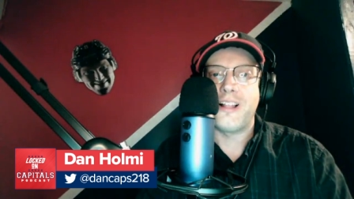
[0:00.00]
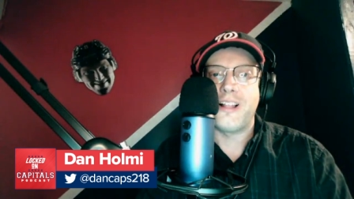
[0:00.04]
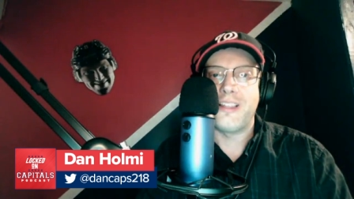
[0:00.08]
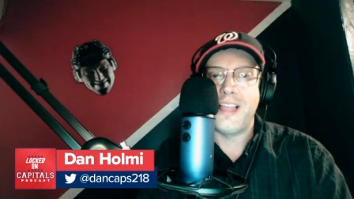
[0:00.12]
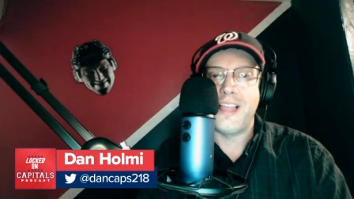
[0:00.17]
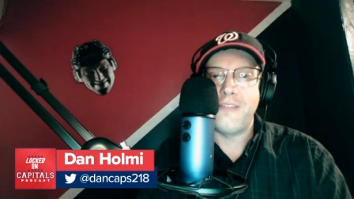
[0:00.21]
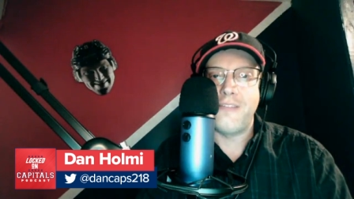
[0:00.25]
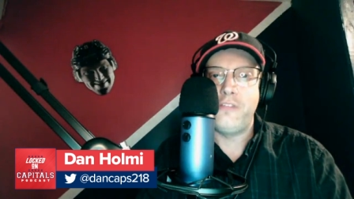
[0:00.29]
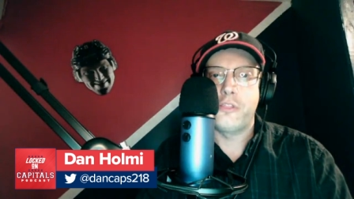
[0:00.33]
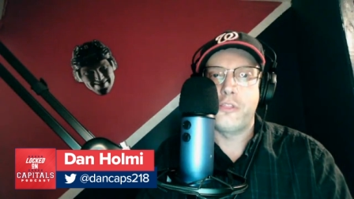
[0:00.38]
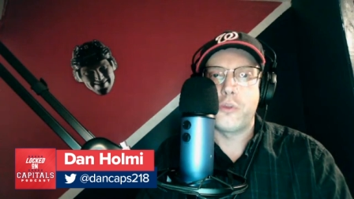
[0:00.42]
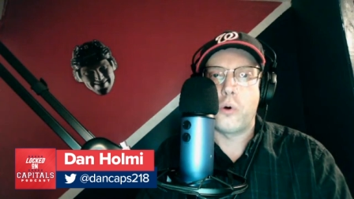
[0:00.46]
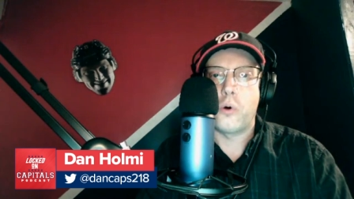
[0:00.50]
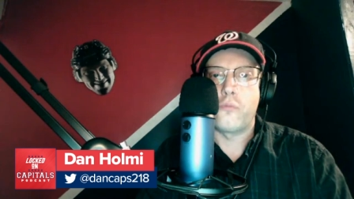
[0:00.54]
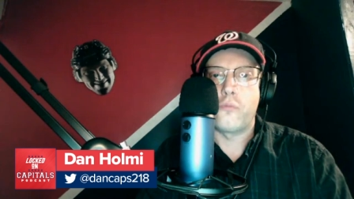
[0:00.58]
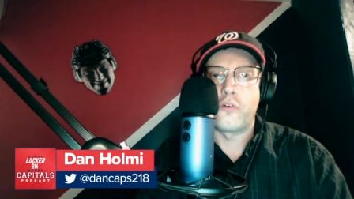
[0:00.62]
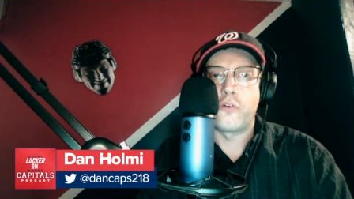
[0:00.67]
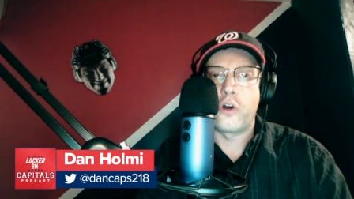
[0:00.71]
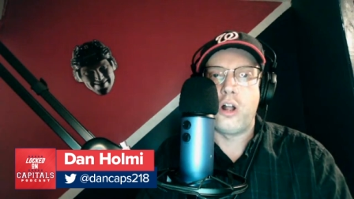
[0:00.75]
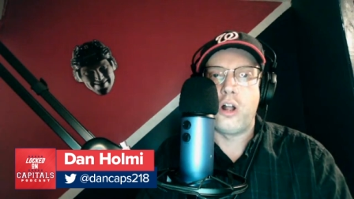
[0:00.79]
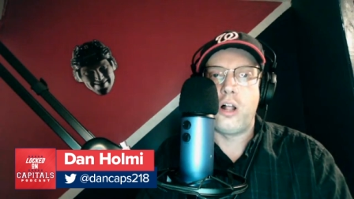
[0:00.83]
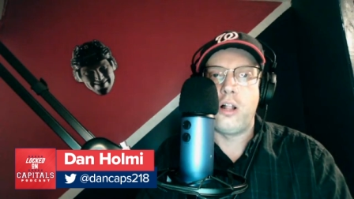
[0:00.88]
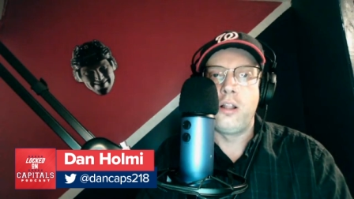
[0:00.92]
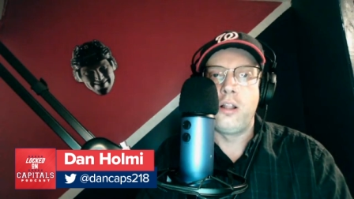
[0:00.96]
11th
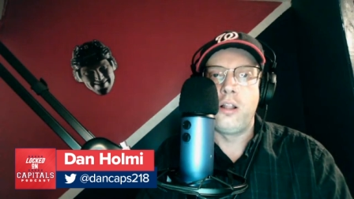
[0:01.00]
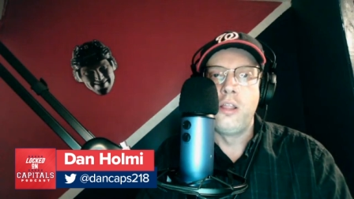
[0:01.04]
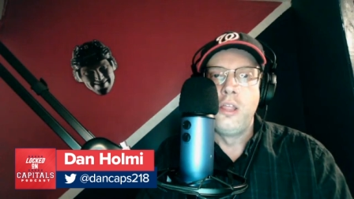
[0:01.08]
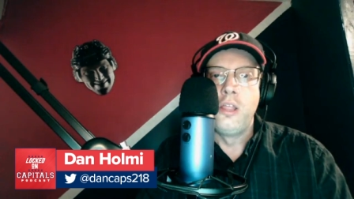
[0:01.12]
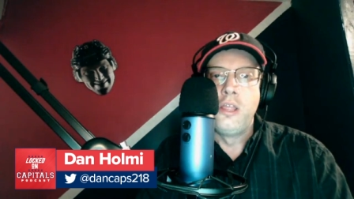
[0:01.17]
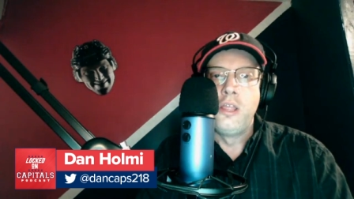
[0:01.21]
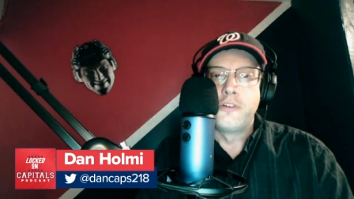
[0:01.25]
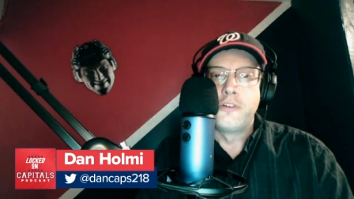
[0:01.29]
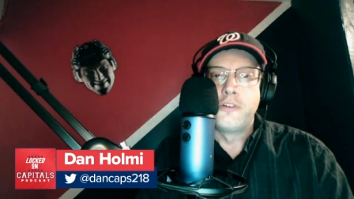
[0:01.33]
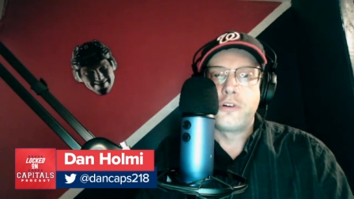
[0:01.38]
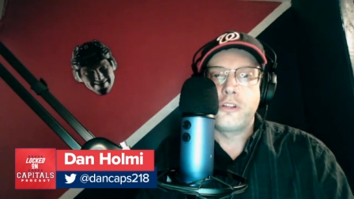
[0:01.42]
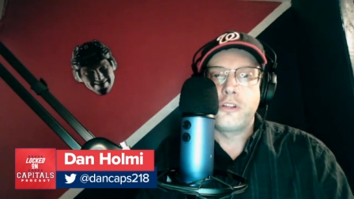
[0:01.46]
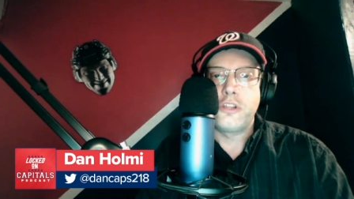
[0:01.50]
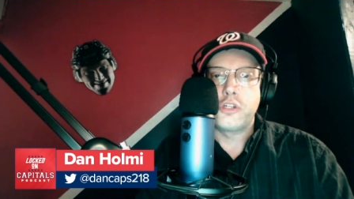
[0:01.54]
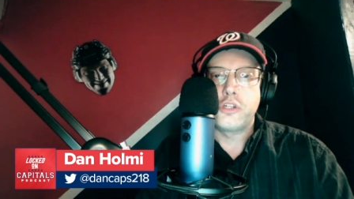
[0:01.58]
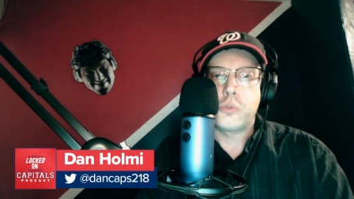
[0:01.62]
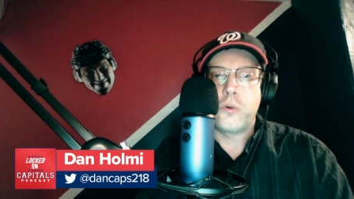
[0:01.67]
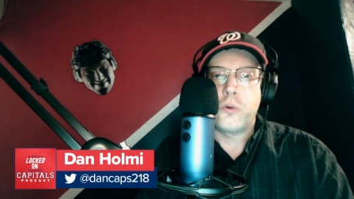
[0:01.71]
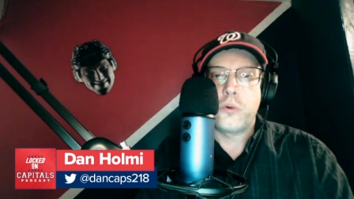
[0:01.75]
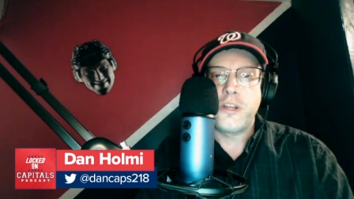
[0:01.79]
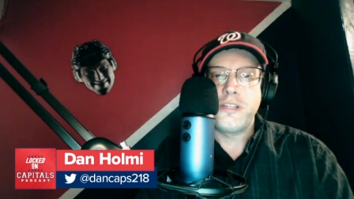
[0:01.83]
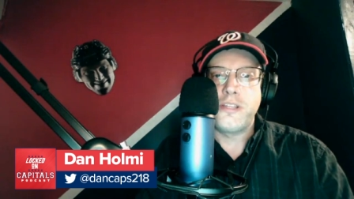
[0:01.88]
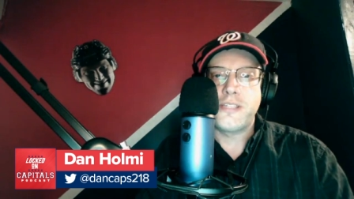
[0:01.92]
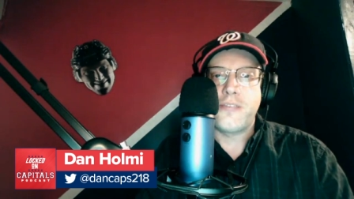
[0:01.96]
overall during the
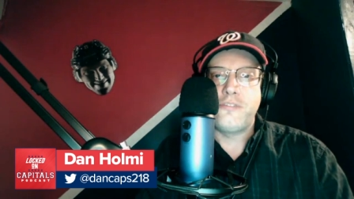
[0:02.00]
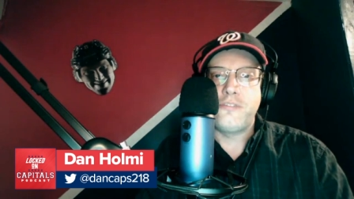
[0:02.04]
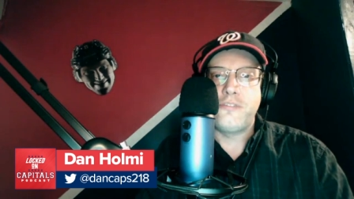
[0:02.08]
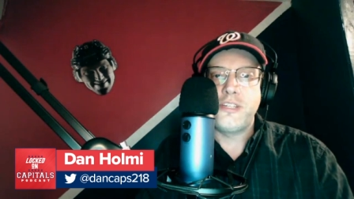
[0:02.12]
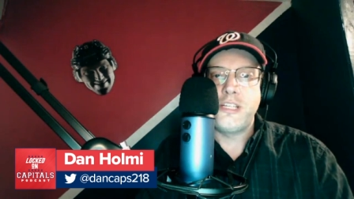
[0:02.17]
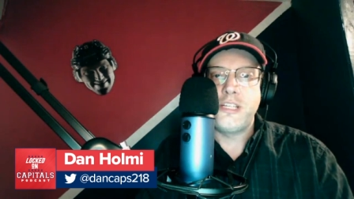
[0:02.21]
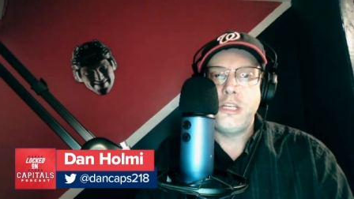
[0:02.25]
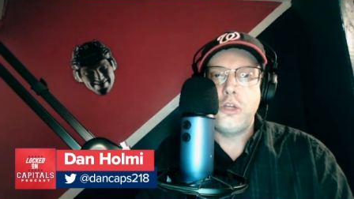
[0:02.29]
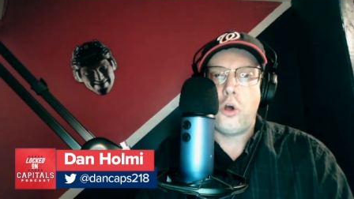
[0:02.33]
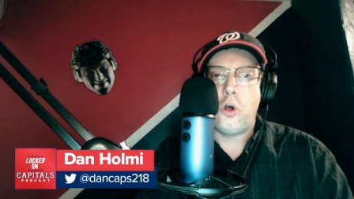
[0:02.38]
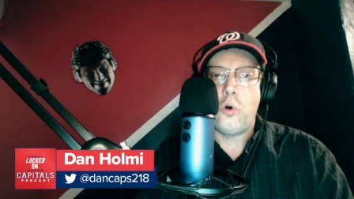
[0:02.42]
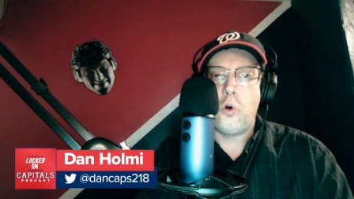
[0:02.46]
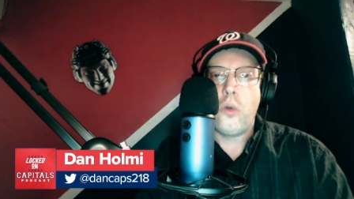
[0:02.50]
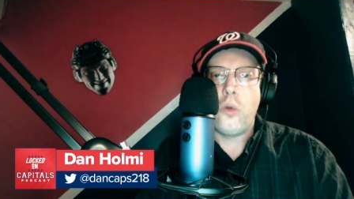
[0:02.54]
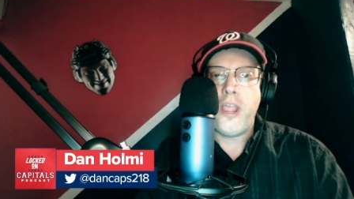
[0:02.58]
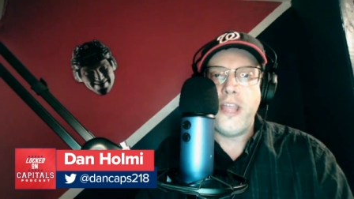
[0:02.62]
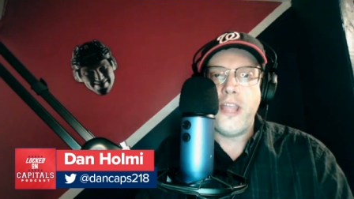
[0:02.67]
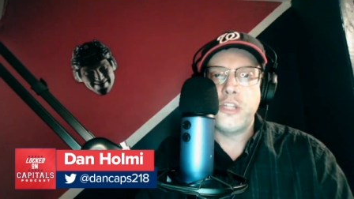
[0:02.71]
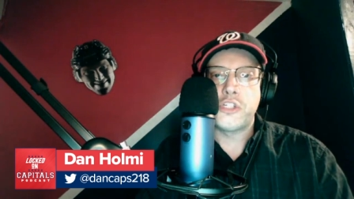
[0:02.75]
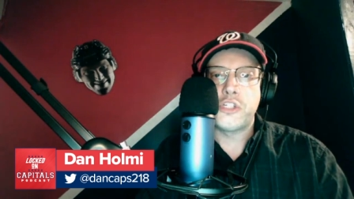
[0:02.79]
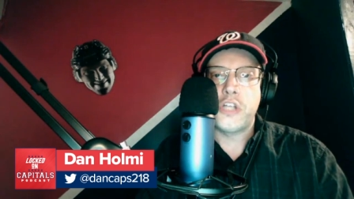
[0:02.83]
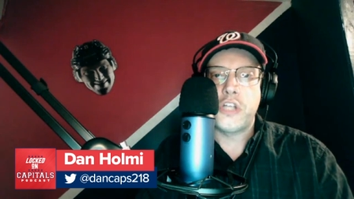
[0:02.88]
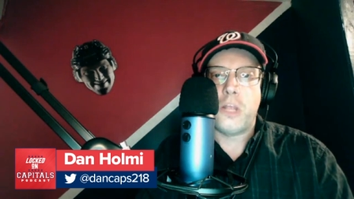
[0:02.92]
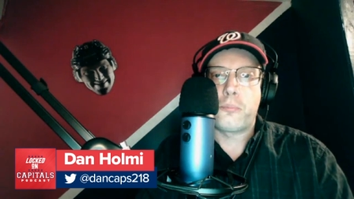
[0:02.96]
2017
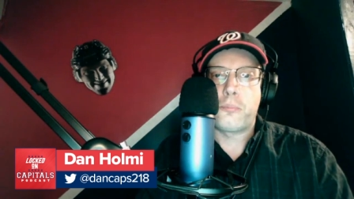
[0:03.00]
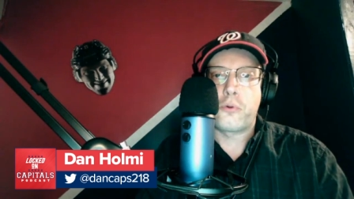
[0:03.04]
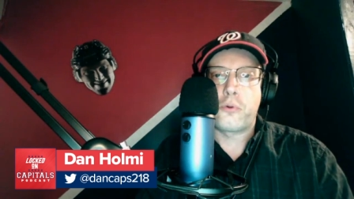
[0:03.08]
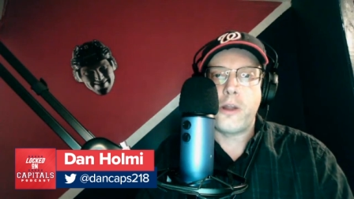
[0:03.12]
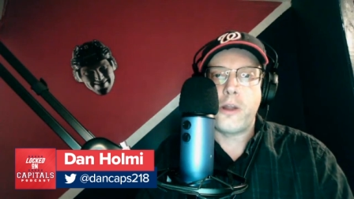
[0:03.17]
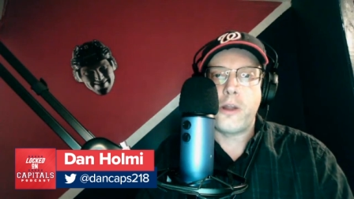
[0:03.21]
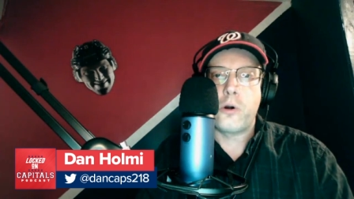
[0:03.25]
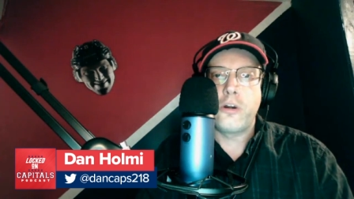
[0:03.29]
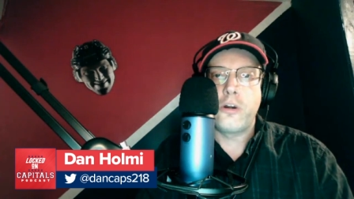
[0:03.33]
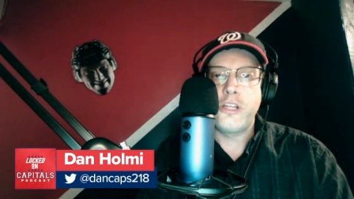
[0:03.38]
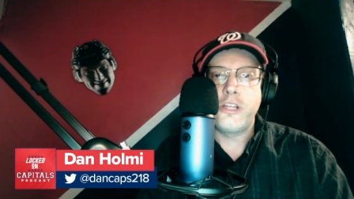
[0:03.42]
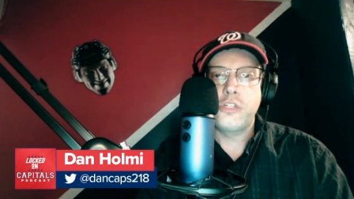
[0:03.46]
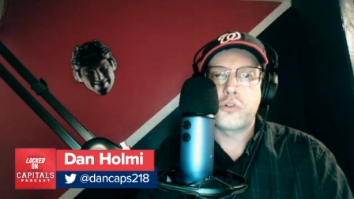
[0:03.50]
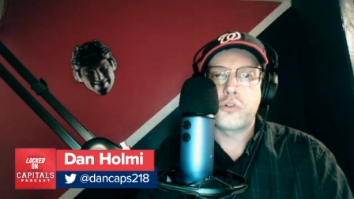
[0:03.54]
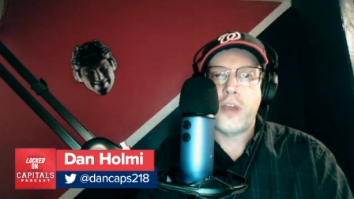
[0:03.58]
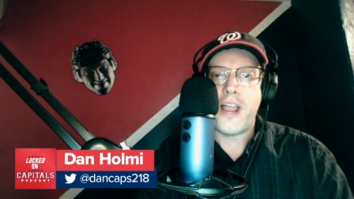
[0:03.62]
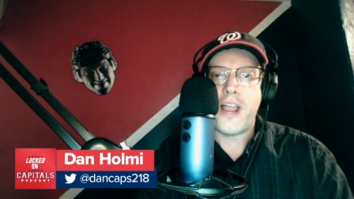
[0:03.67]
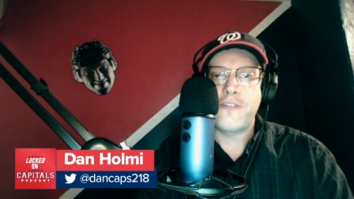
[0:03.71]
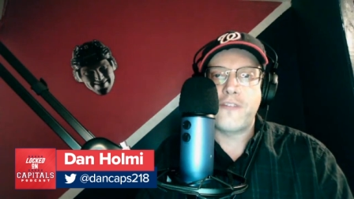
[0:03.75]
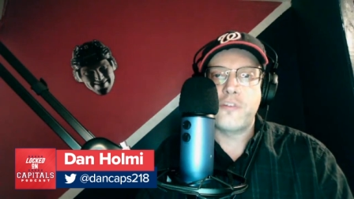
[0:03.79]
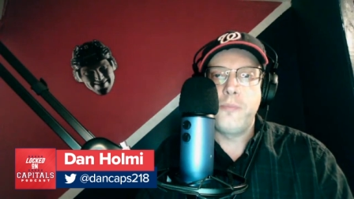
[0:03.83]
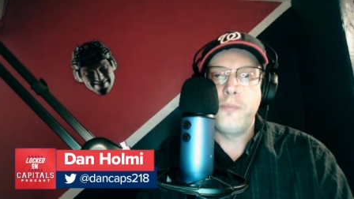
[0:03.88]
OHL Priority Draft.